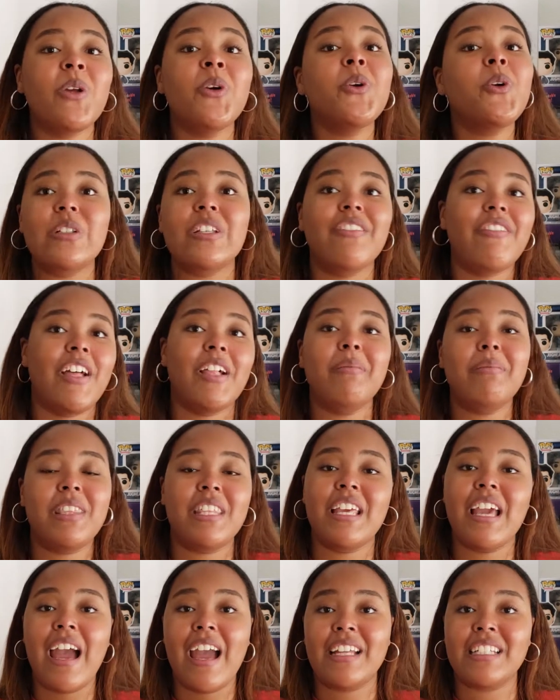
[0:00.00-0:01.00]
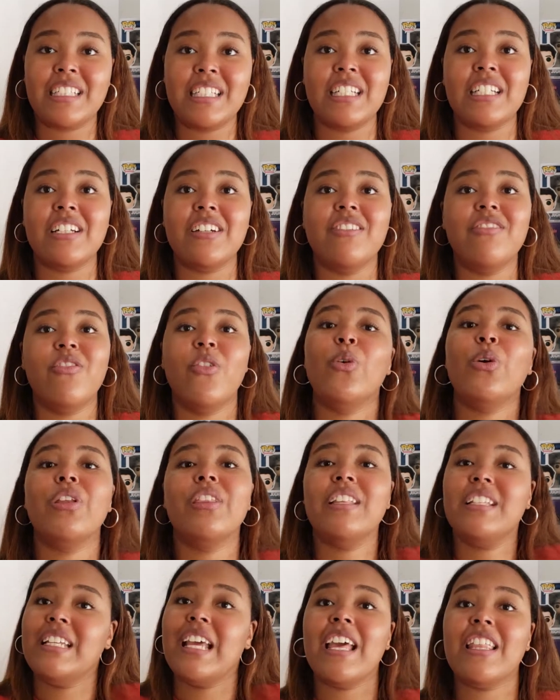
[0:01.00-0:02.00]
who developed the idea for
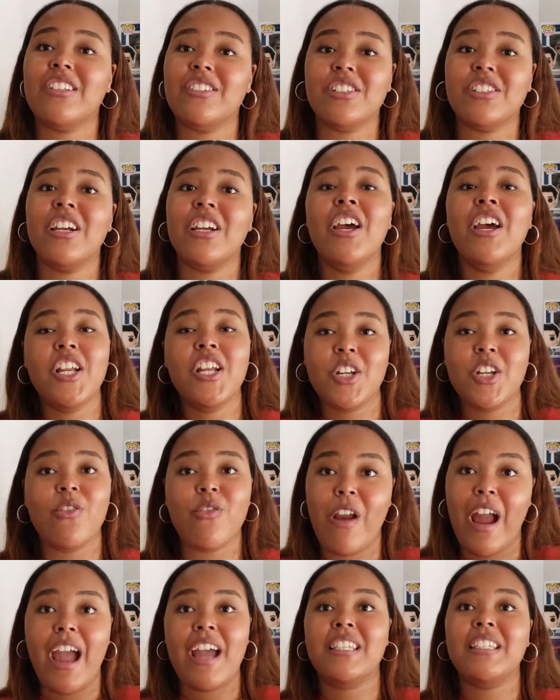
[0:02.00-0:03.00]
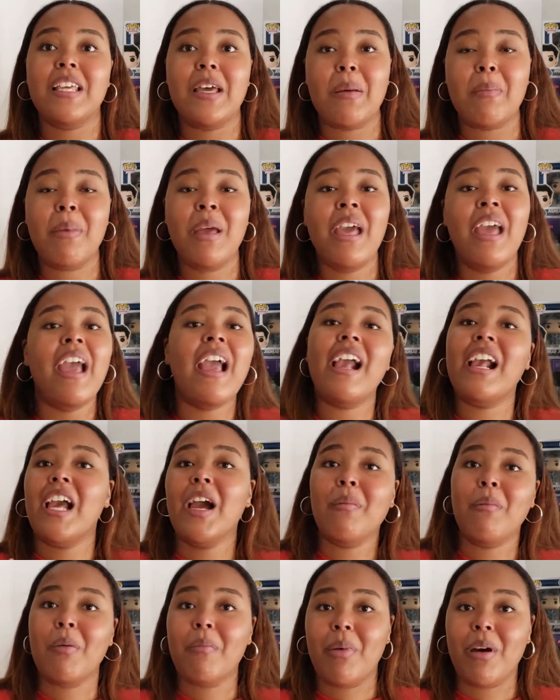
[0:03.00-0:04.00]
the Tethered to rise up and
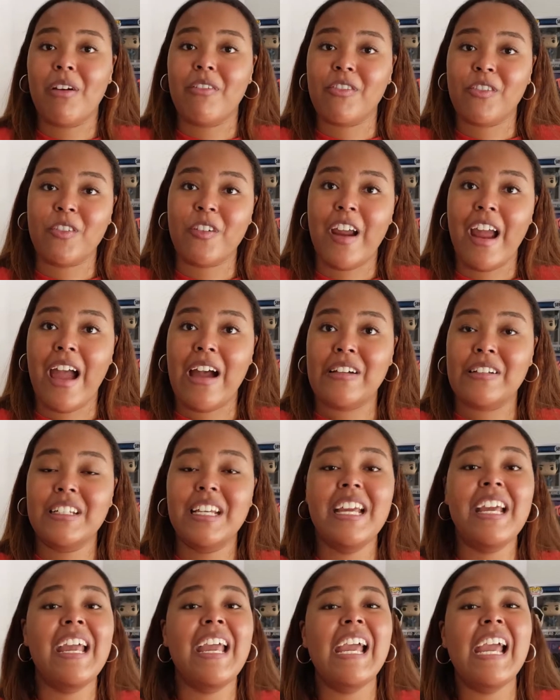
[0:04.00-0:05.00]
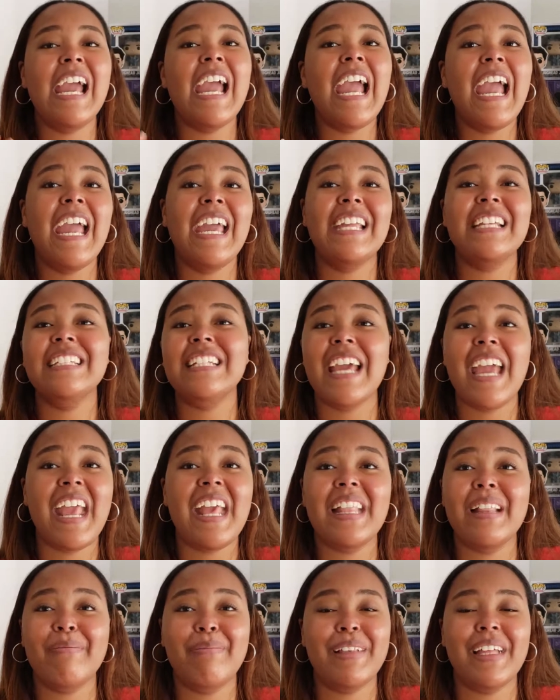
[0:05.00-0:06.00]
come above ground and
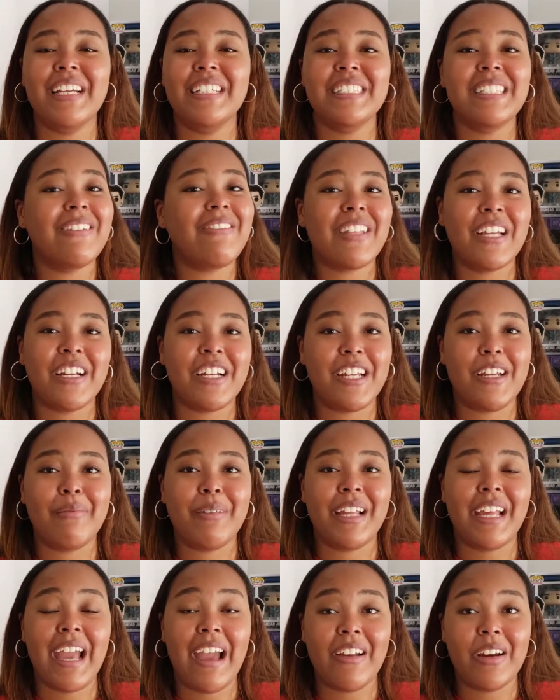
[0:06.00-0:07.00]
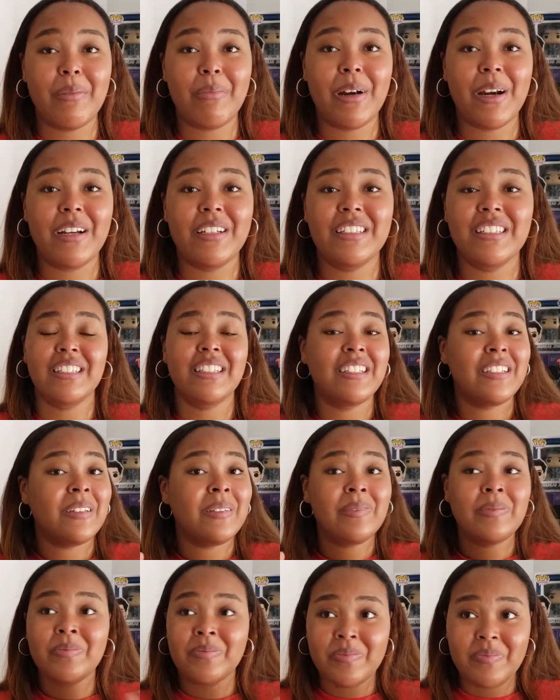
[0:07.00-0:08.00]
take the place of their human counterparts.
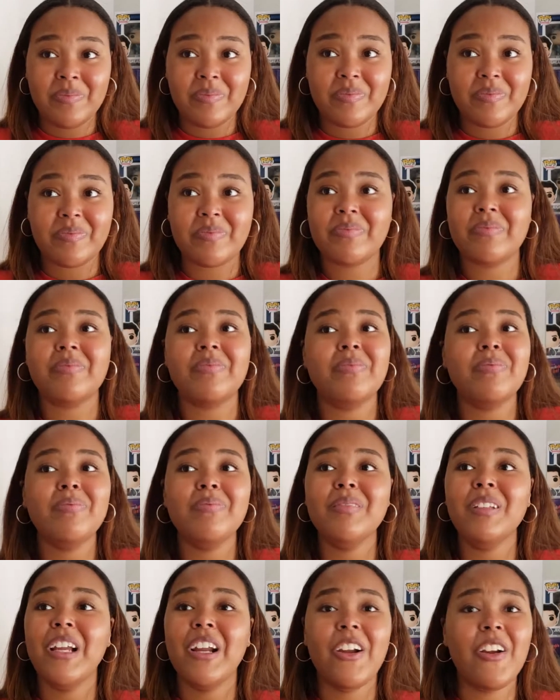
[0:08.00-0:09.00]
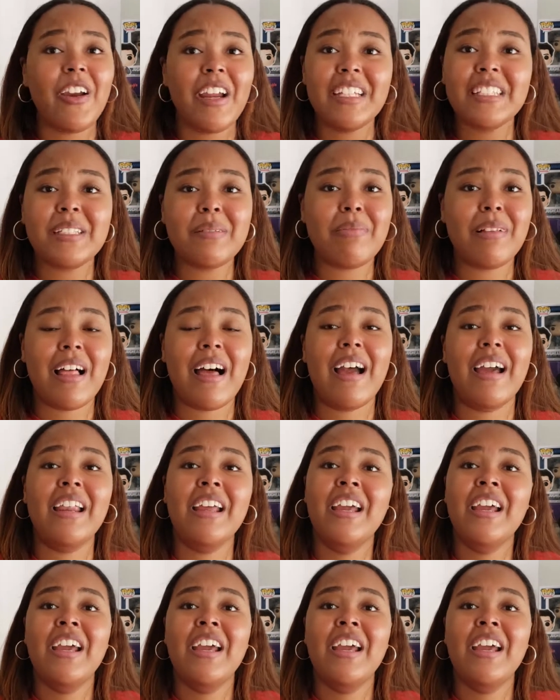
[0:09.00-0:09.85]
Crazy plot.